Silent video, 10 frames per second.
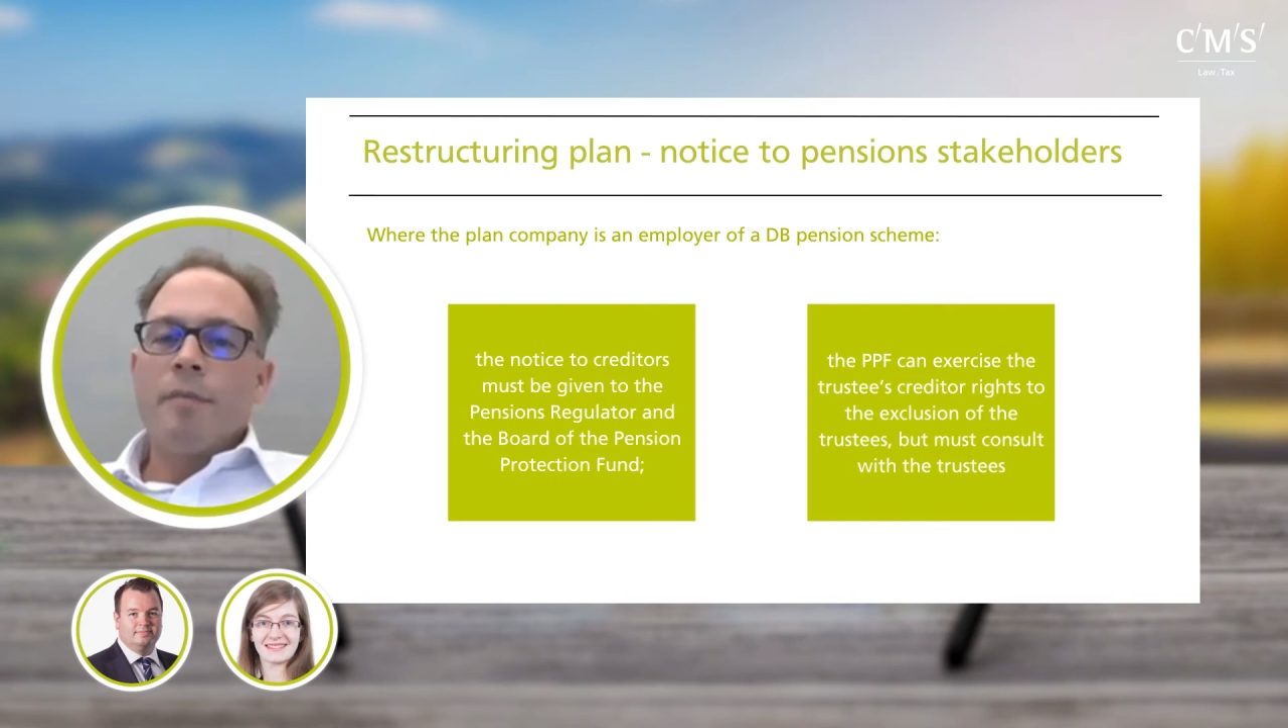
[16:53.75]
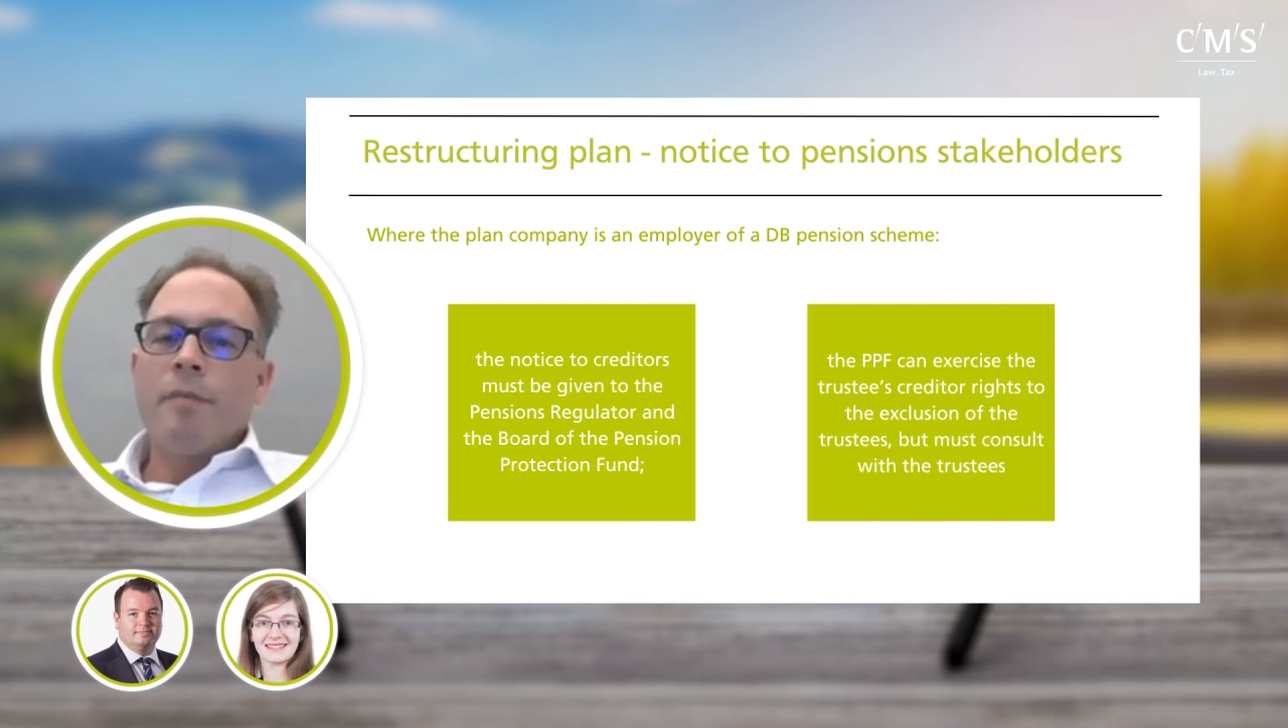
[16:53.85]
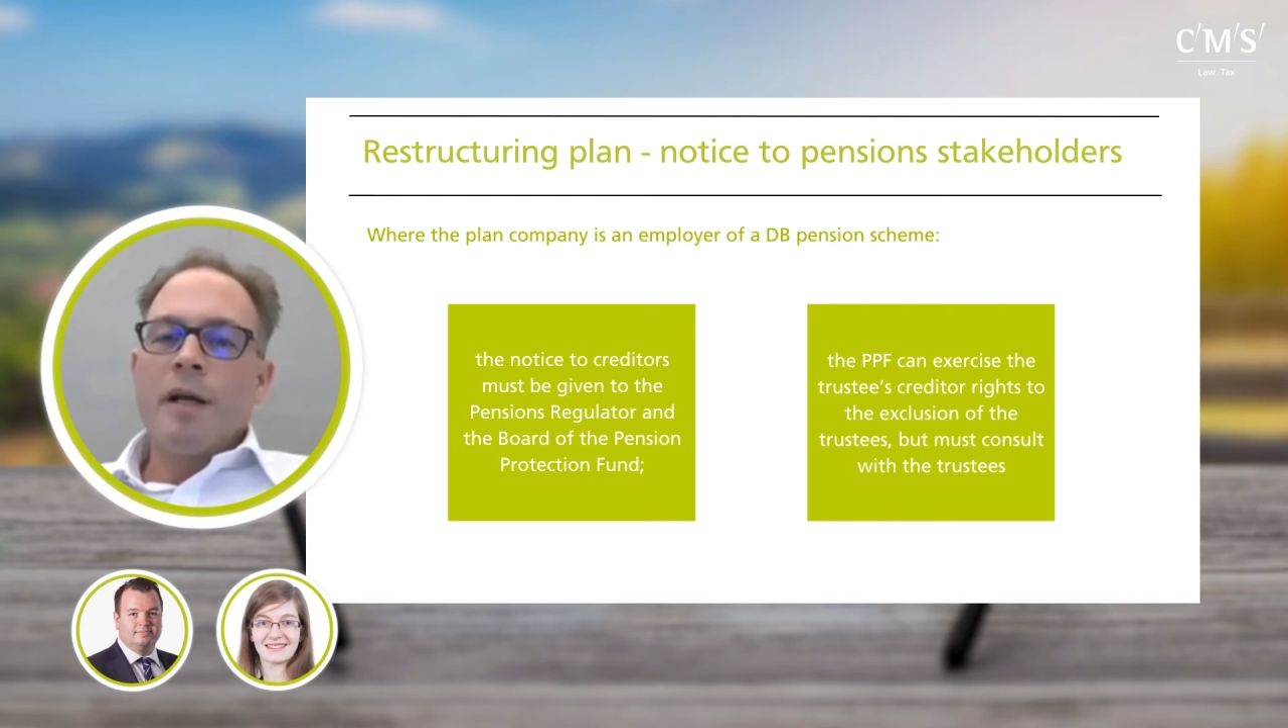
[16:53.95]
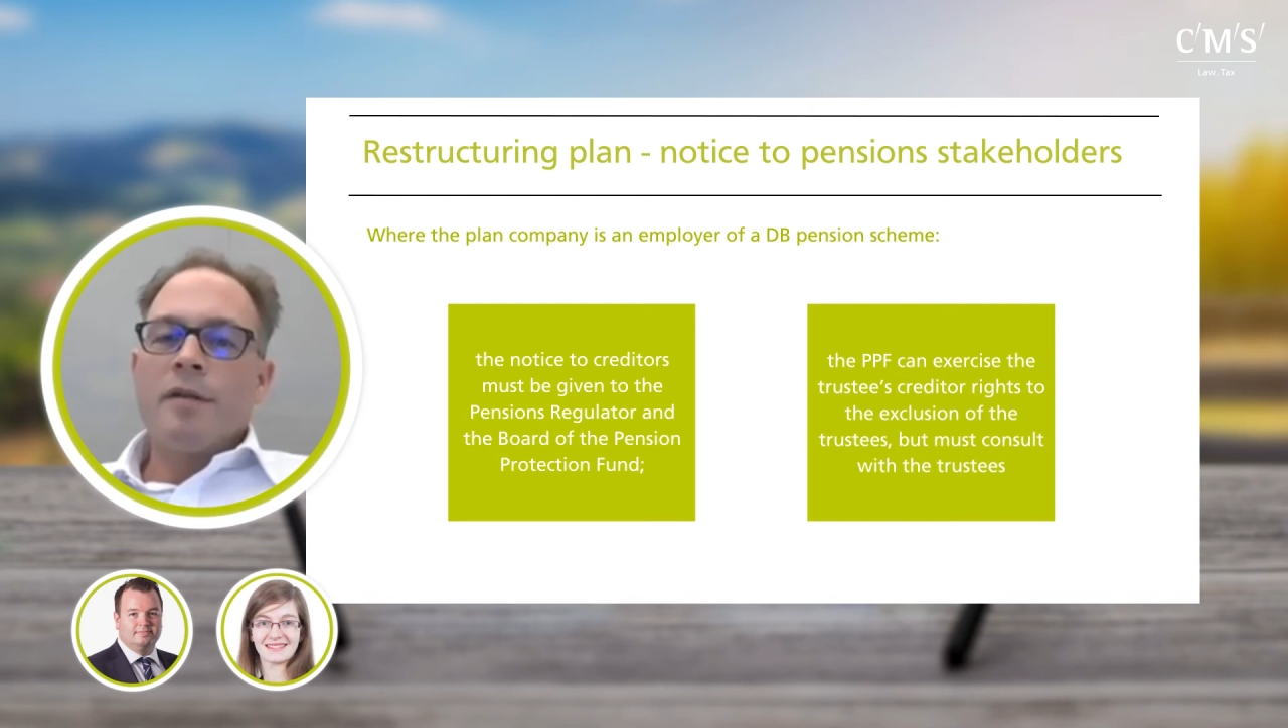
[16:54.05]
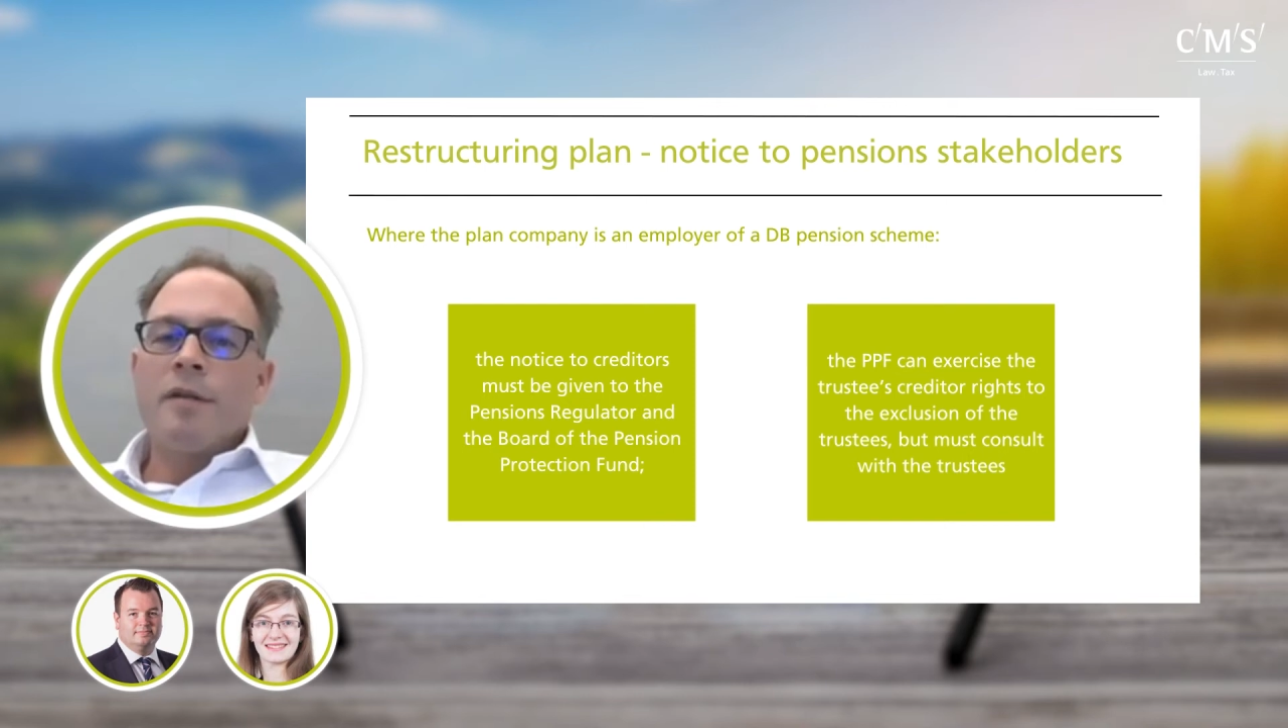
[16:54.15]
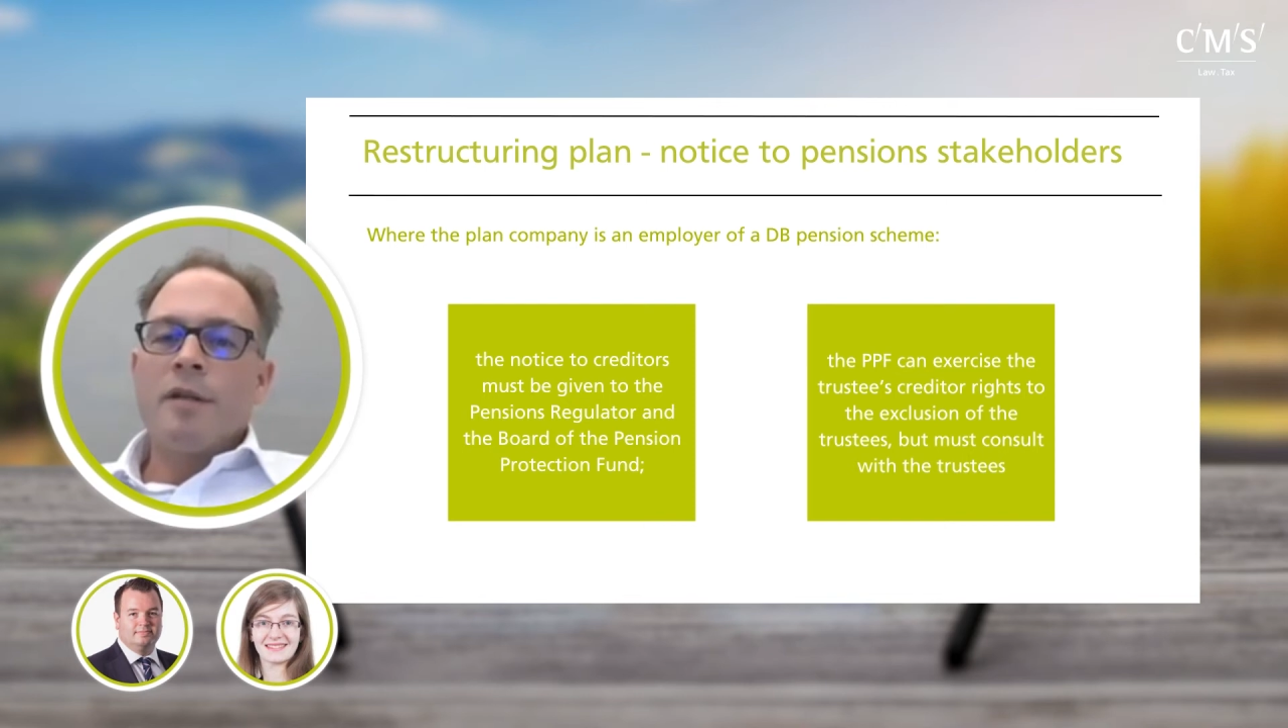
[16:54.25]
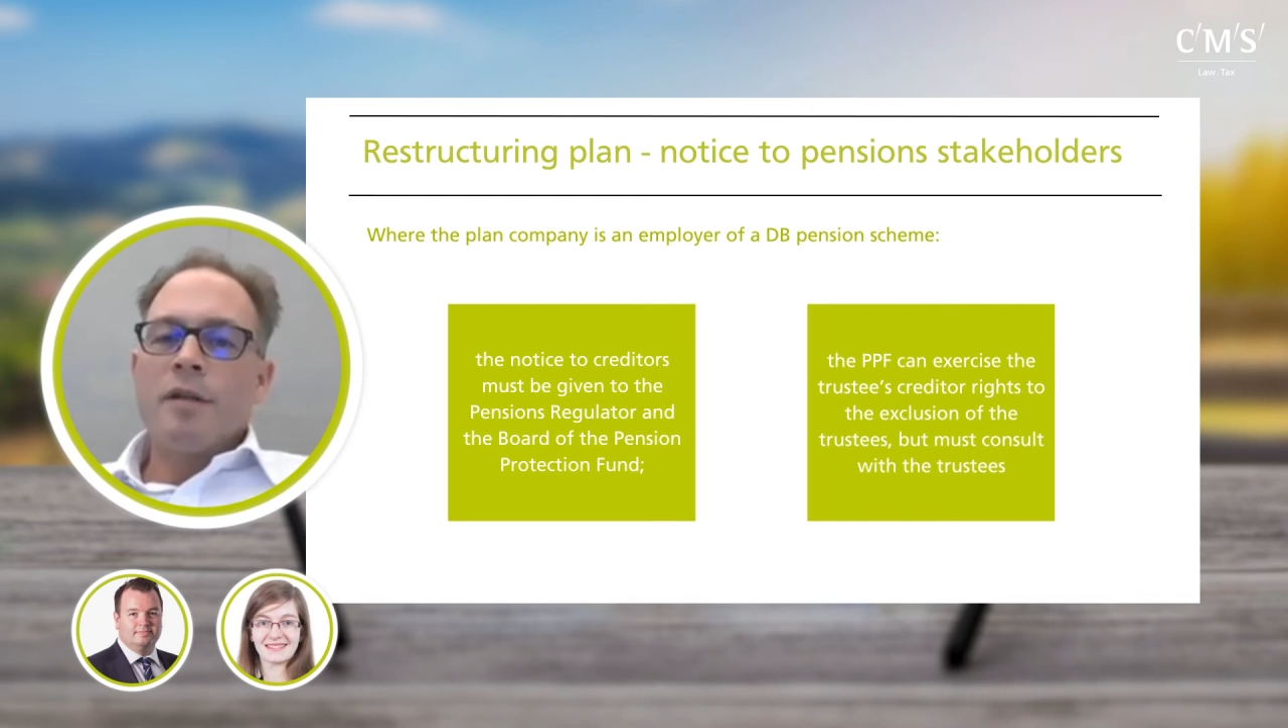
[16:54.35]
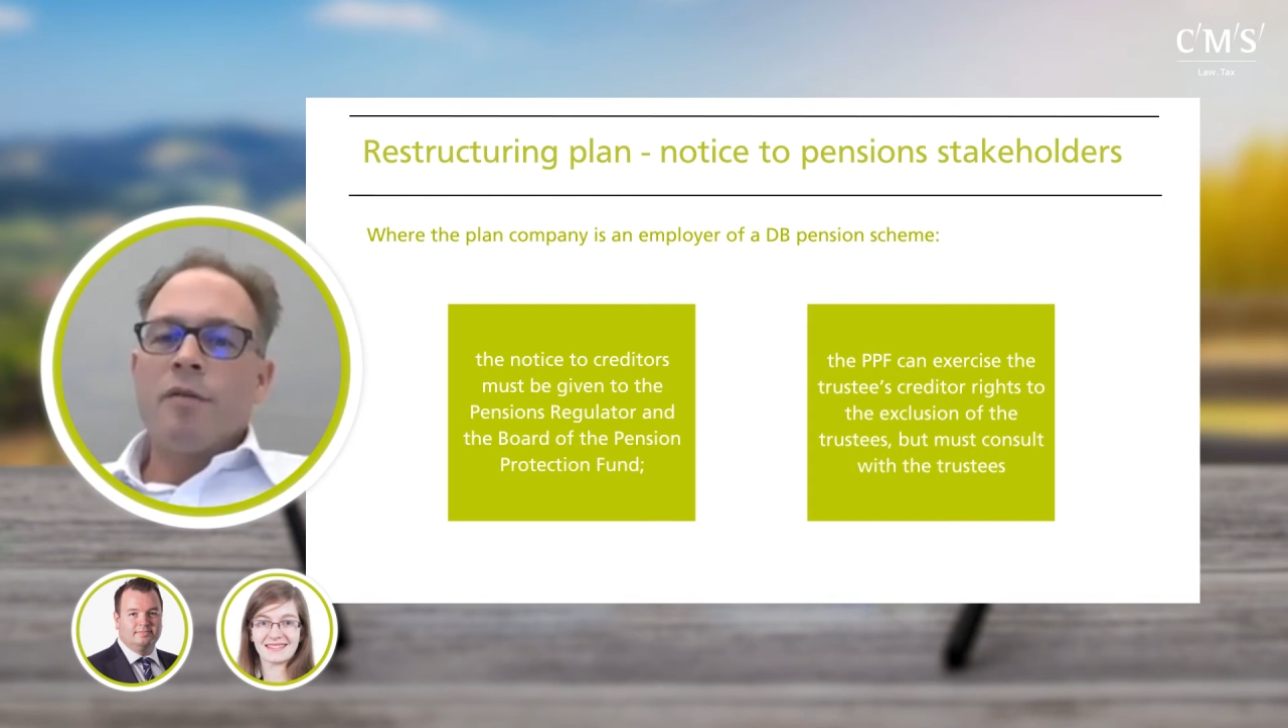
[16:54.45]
the plan seeks